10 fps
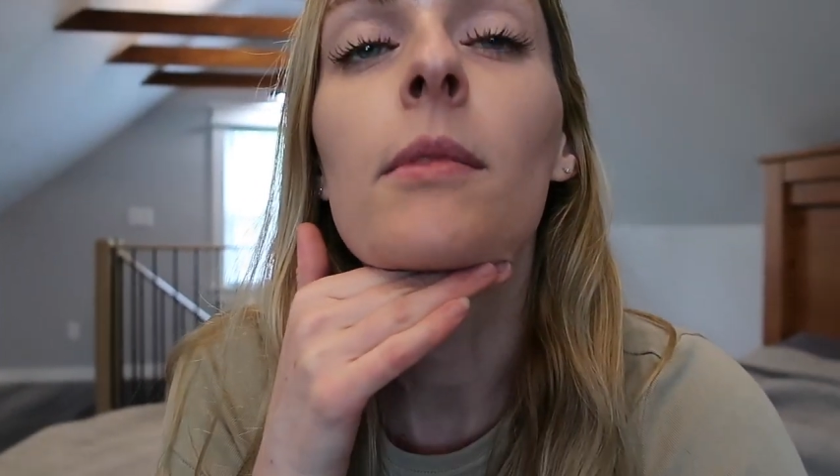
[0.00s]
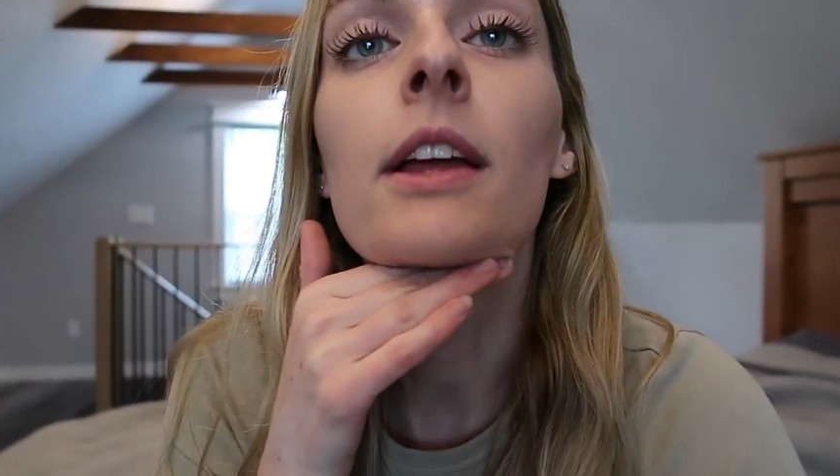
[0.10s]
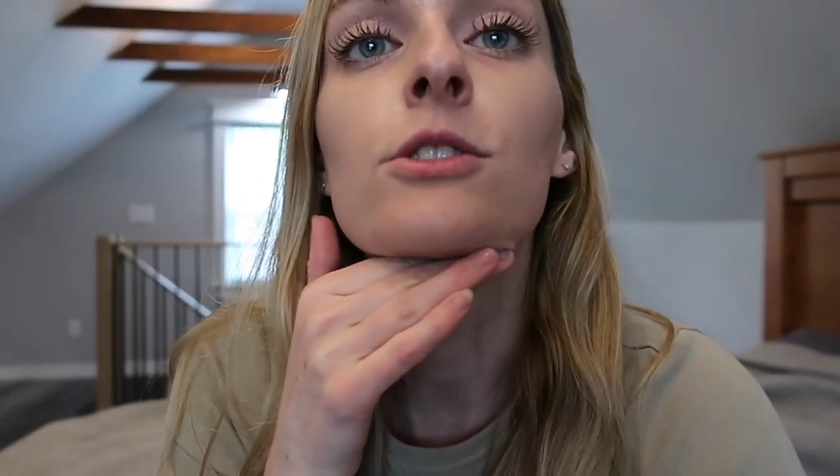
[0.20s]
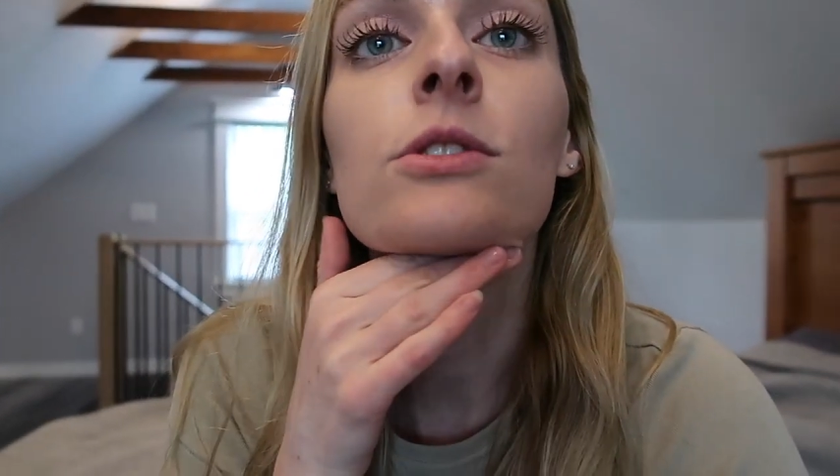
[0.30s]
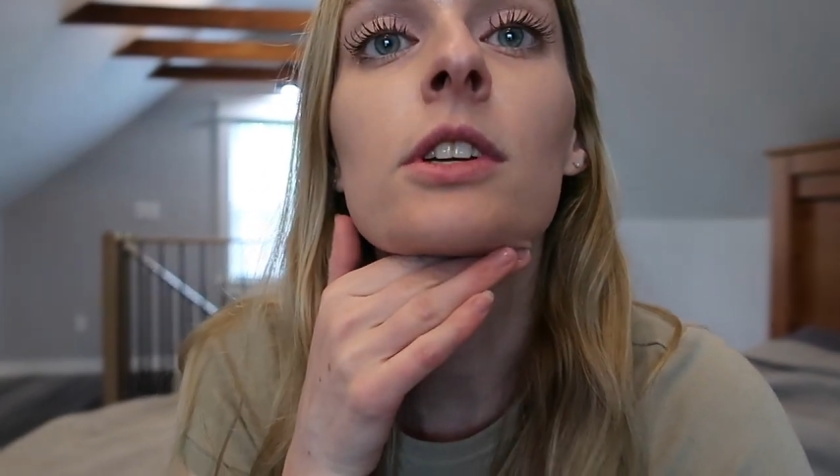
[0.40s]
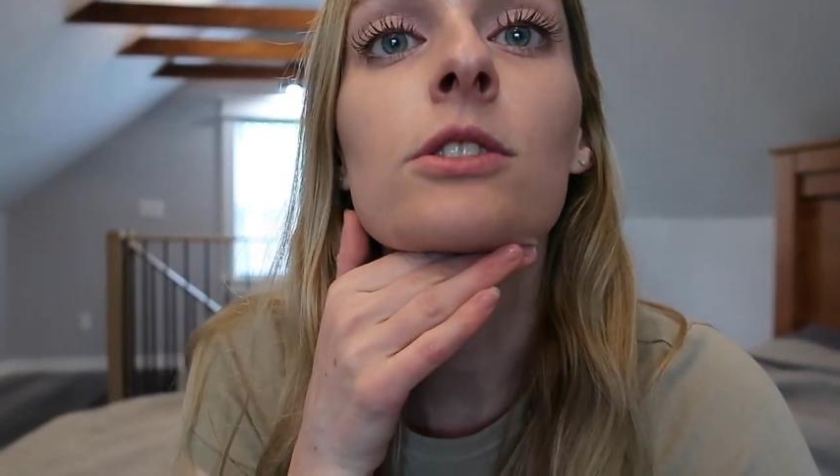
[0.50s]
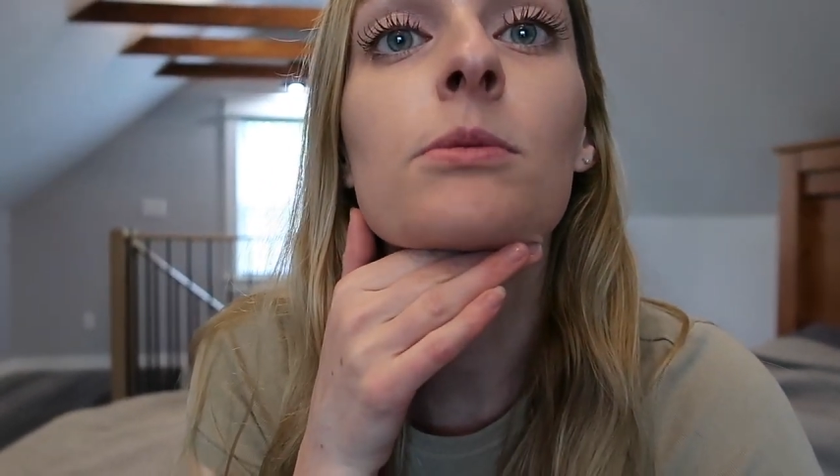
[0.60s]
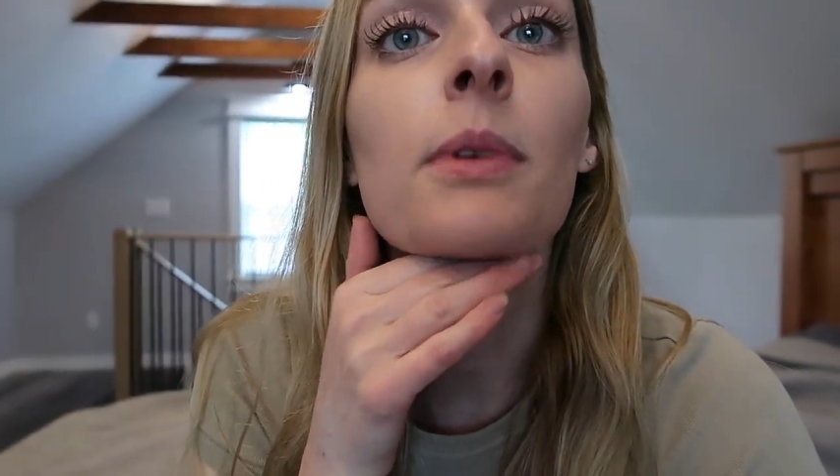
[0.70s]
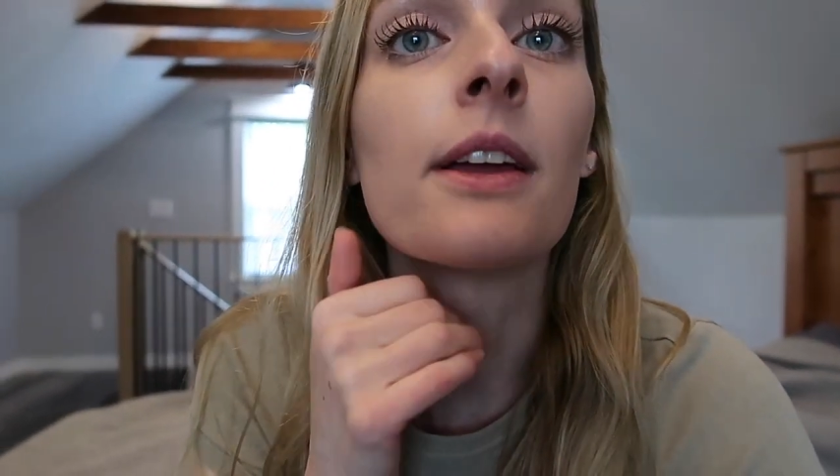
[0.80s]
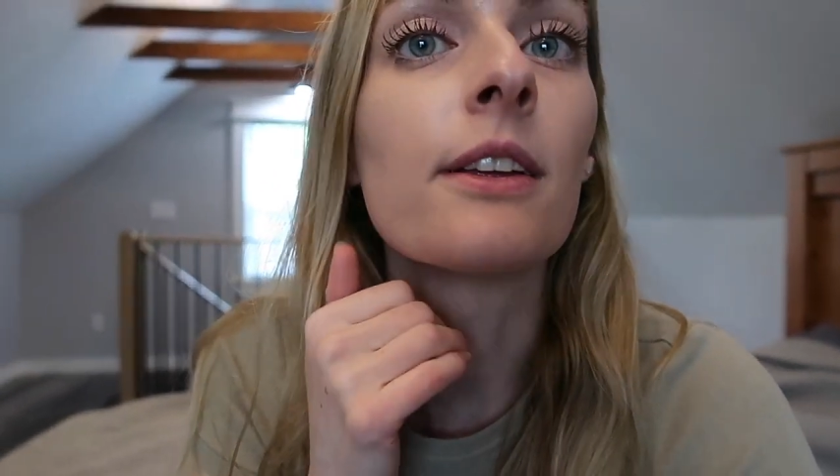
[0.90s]
it's
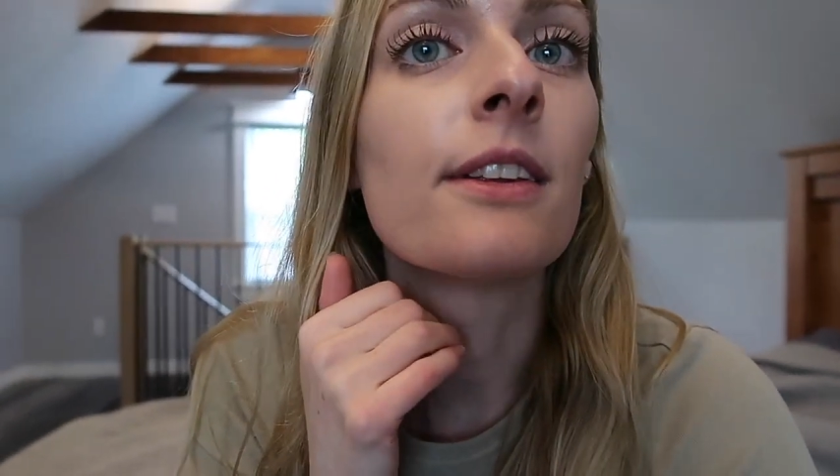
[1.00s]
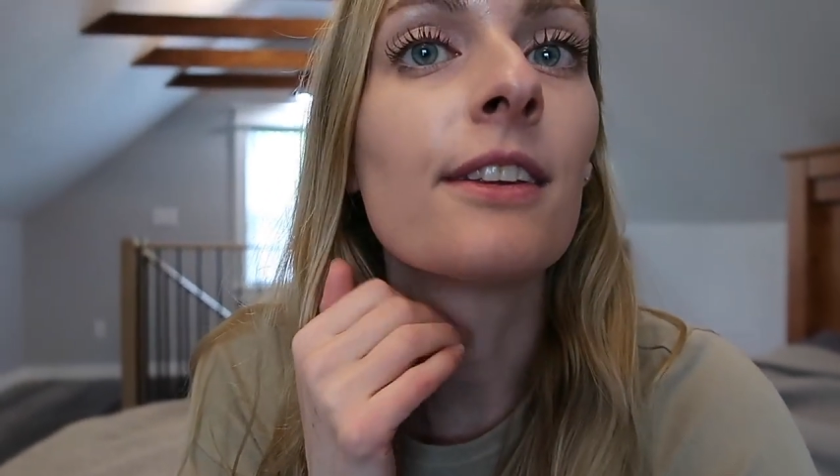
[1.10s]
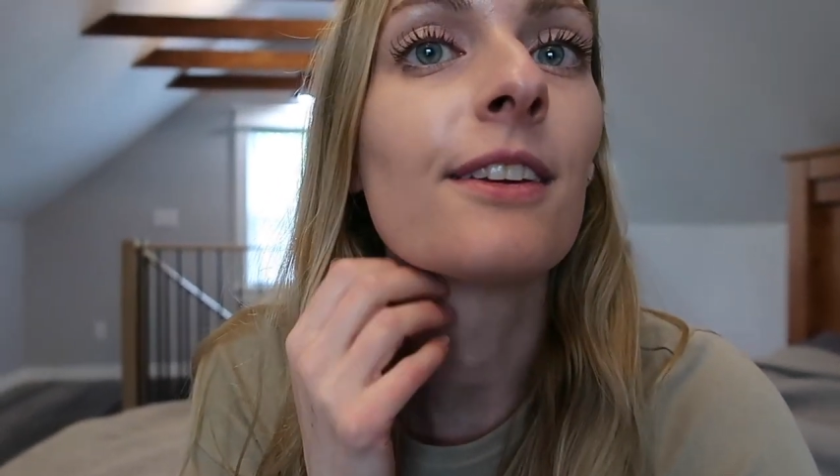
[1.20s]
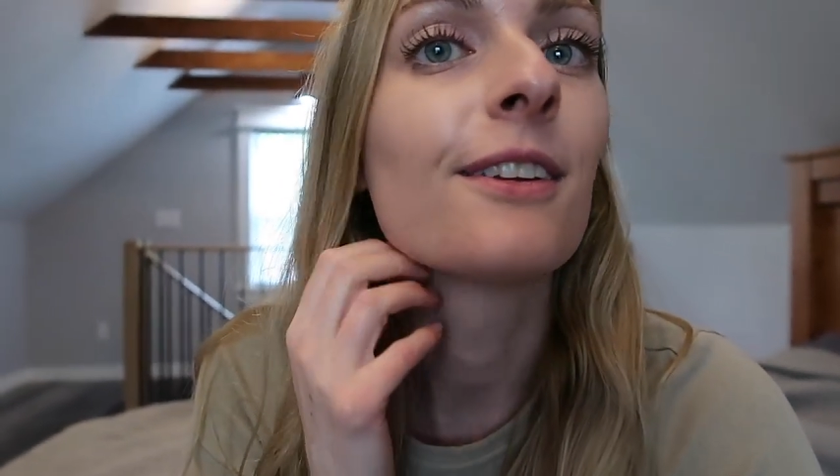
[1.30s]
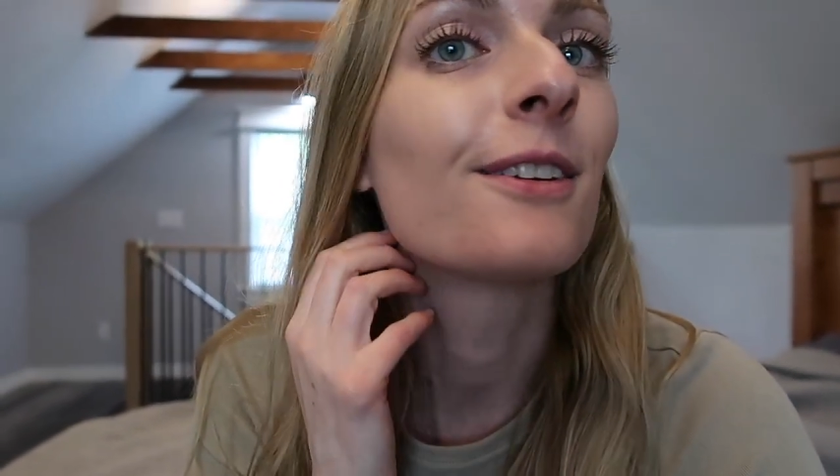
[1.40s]
just been